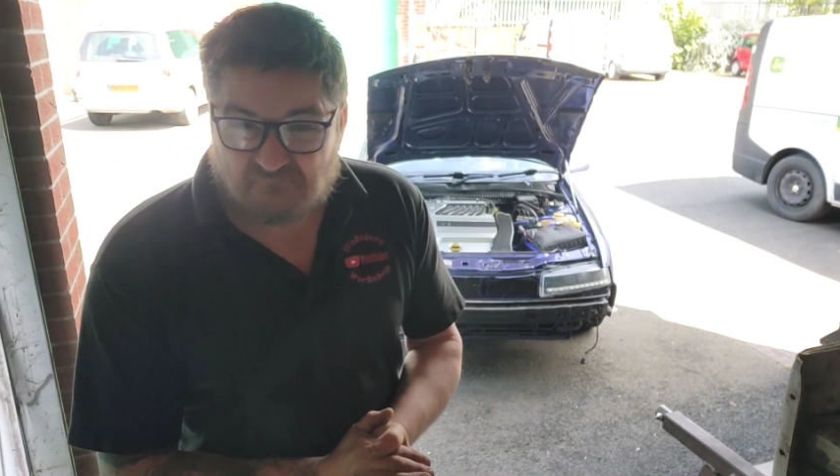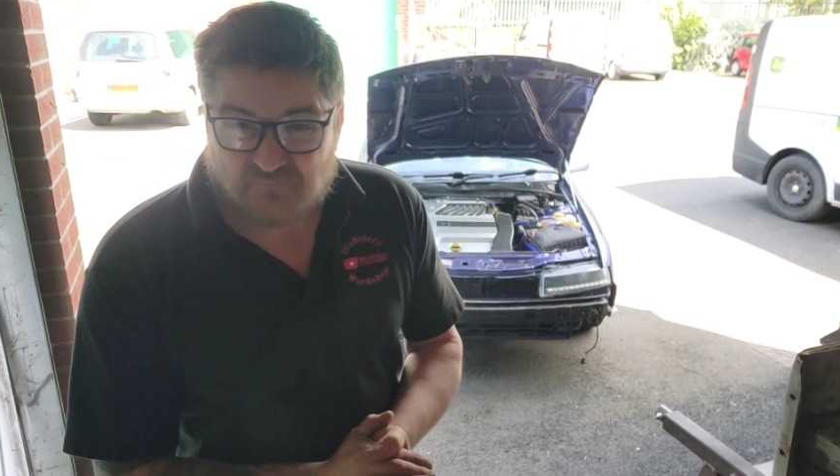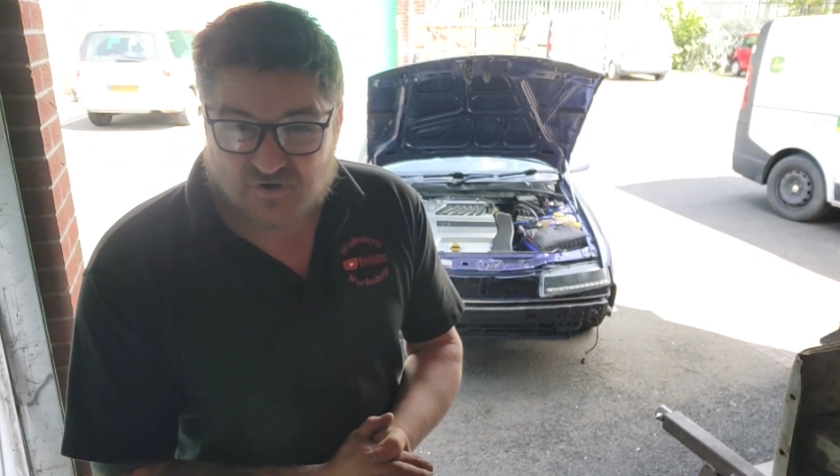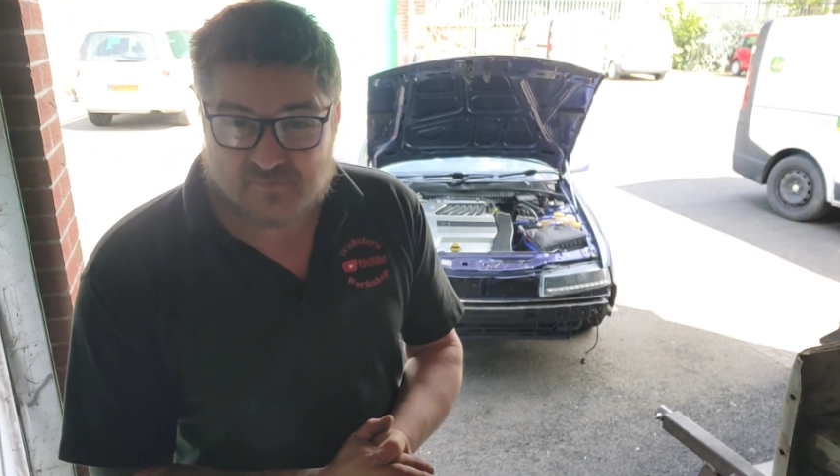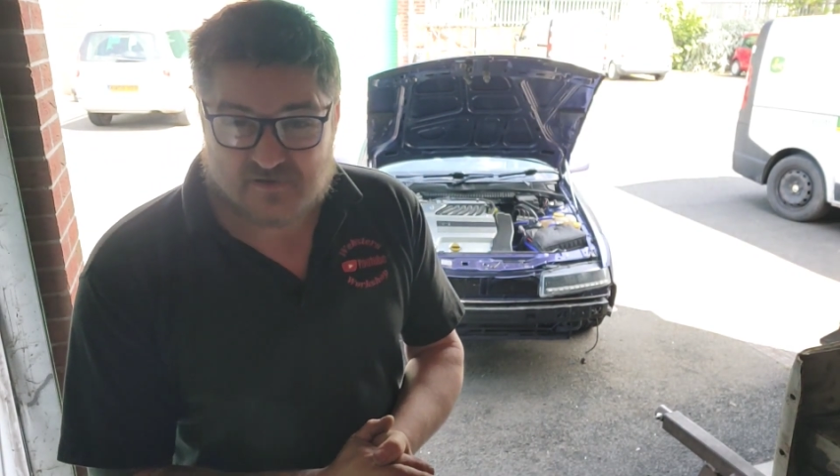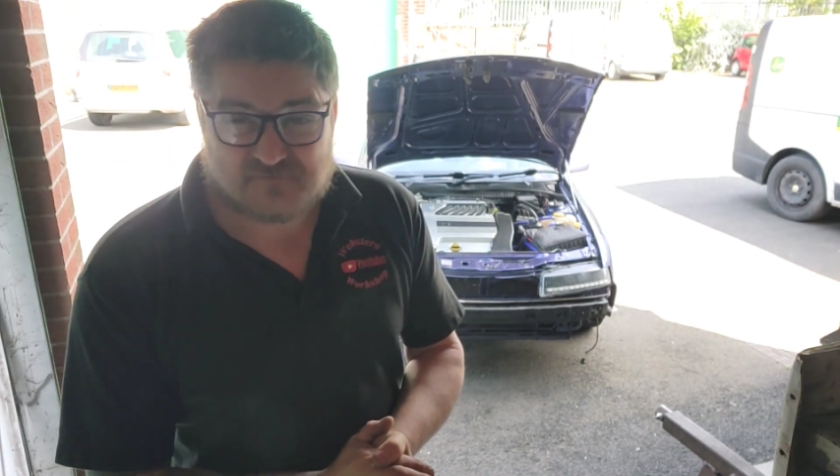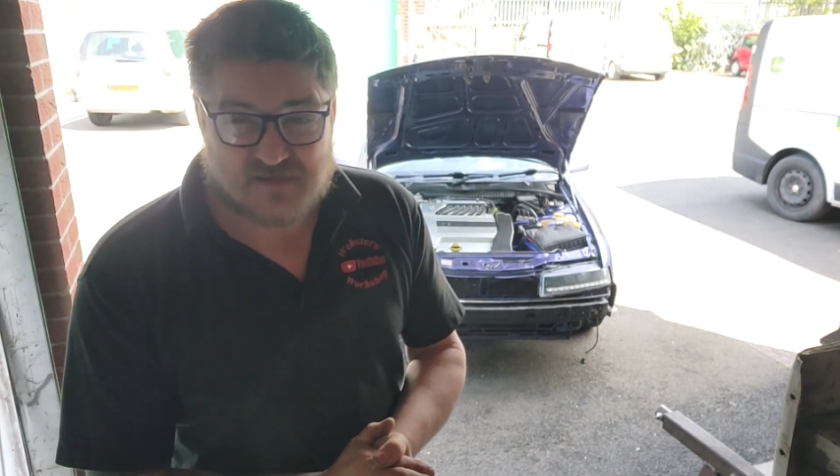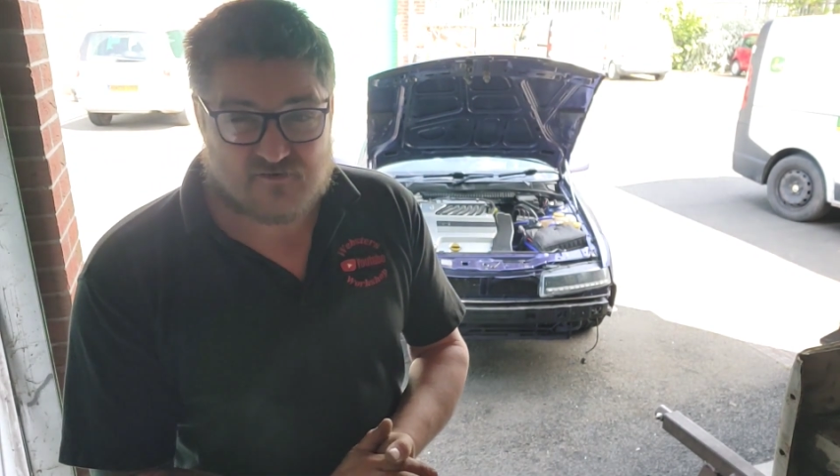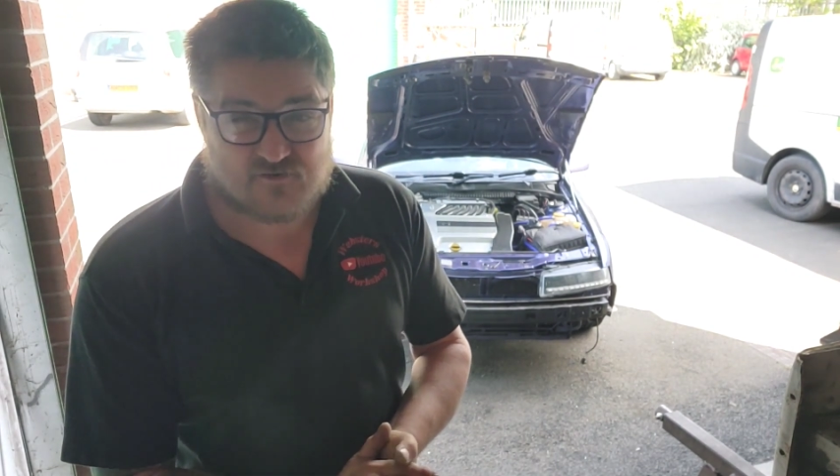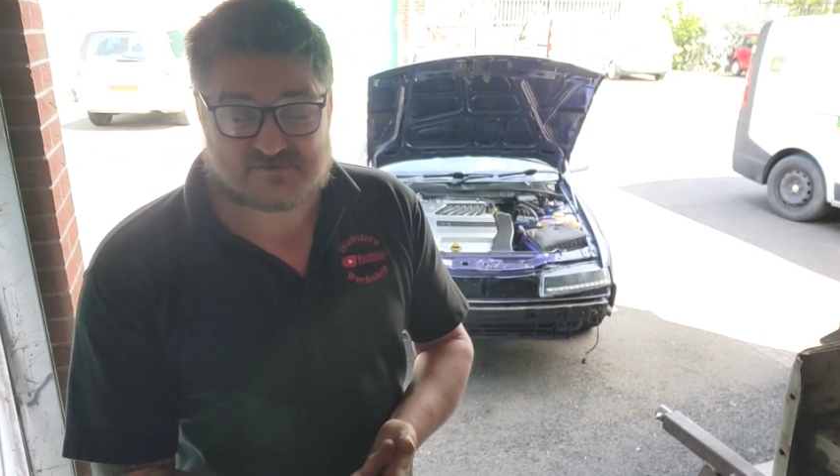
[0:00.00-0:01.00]
Put a bit of
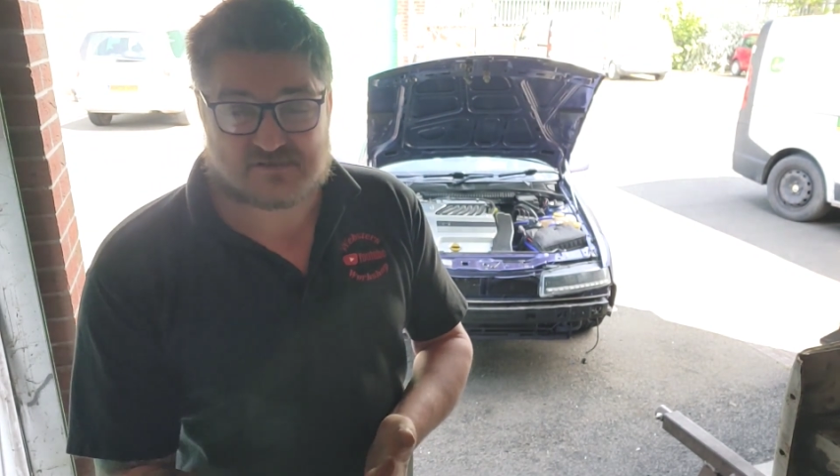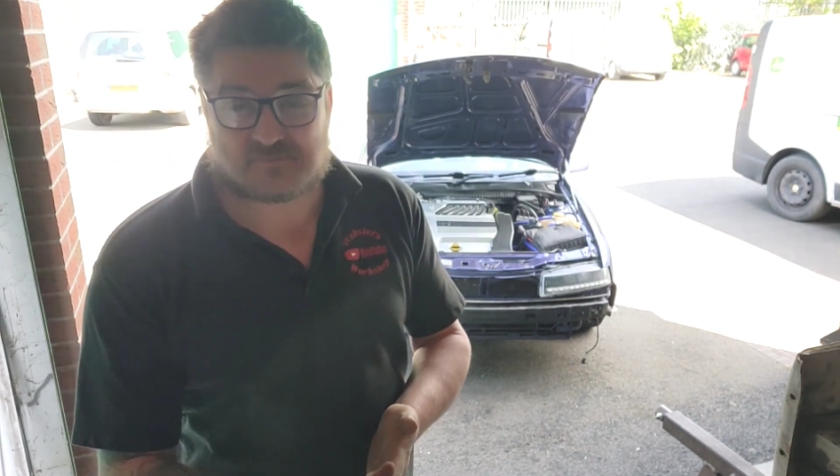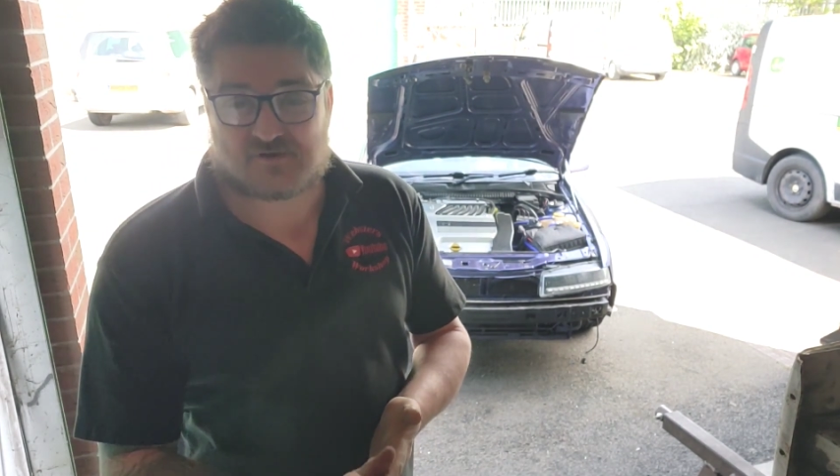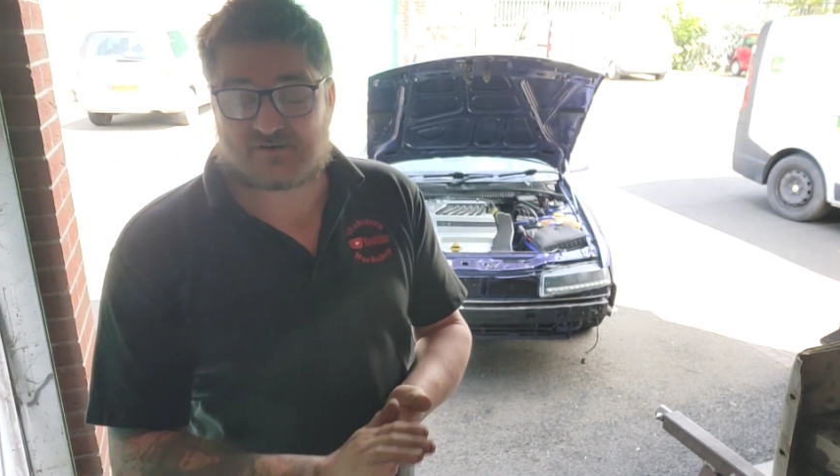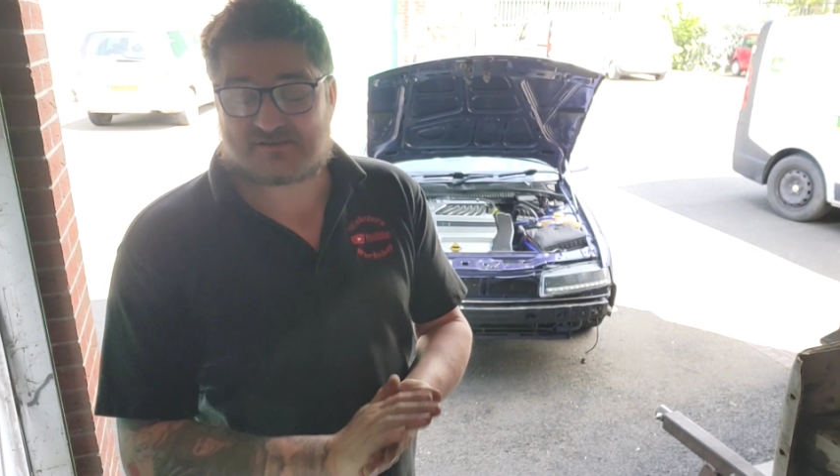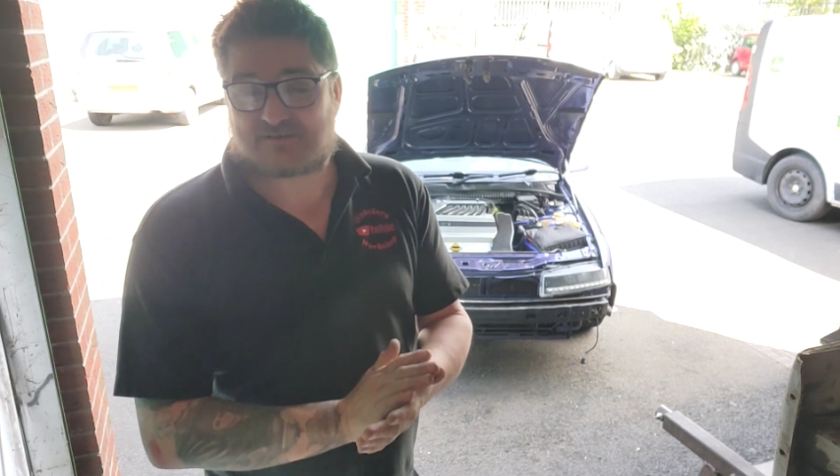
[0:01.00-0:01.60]
fear up us, I'll be honest.